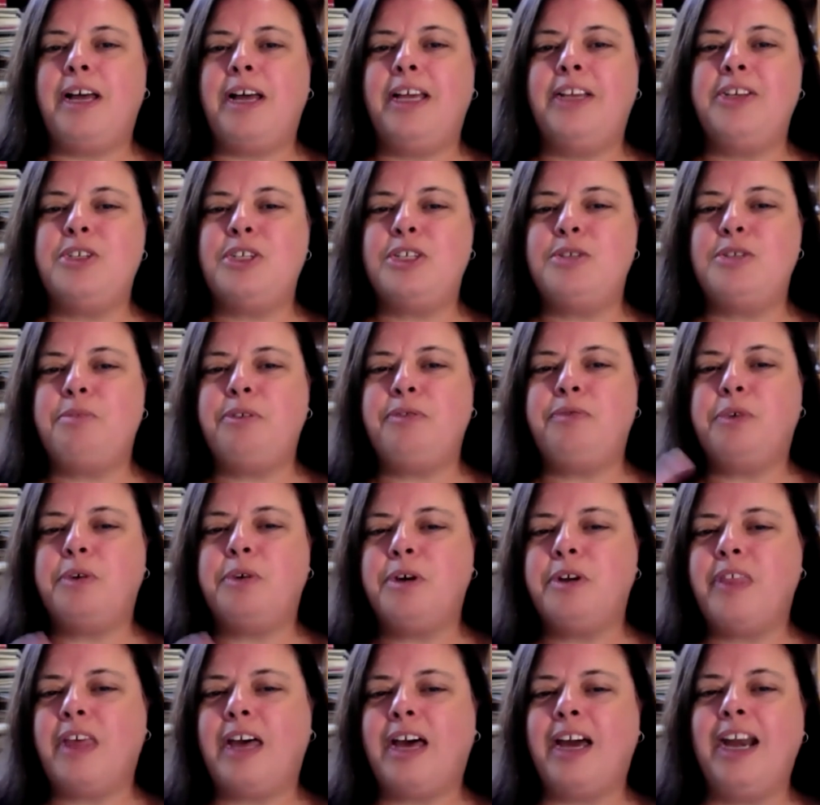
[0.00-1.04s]
And just
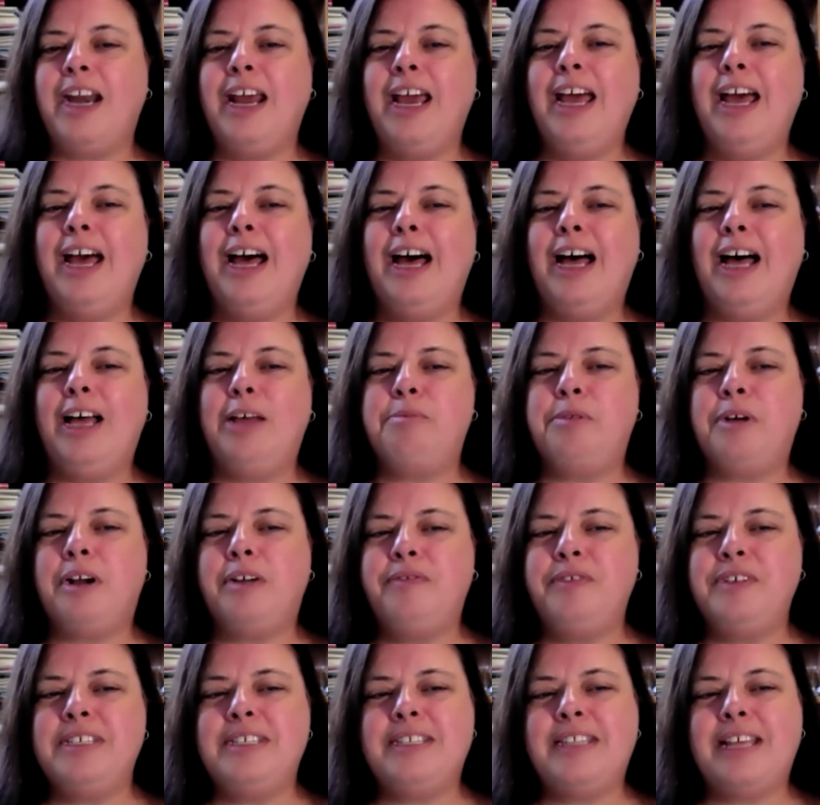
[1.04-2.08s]
before that, I'll
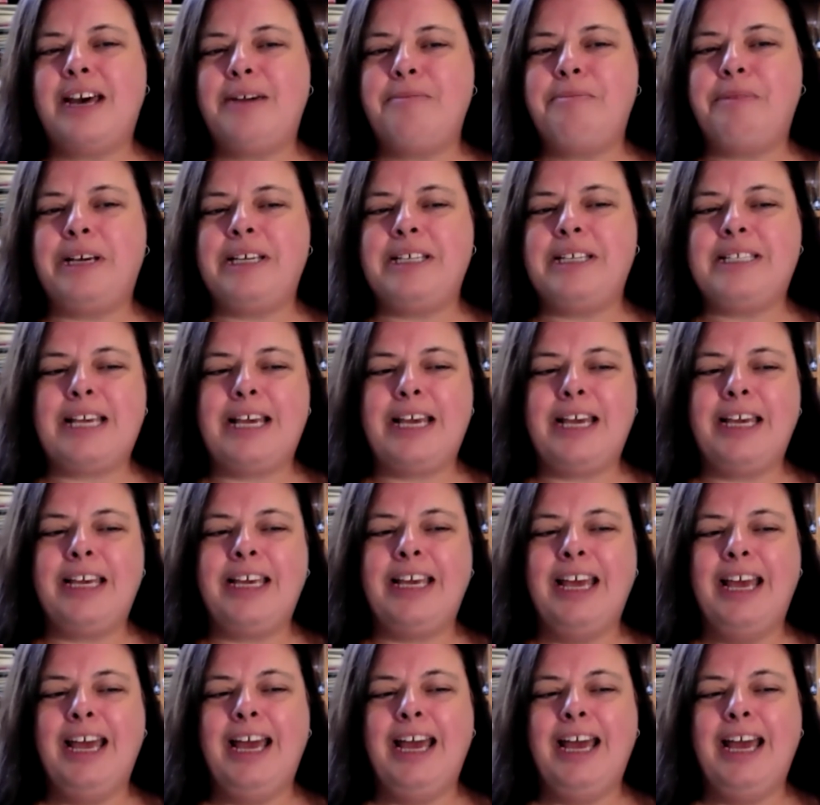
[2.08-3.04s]
preface that by saying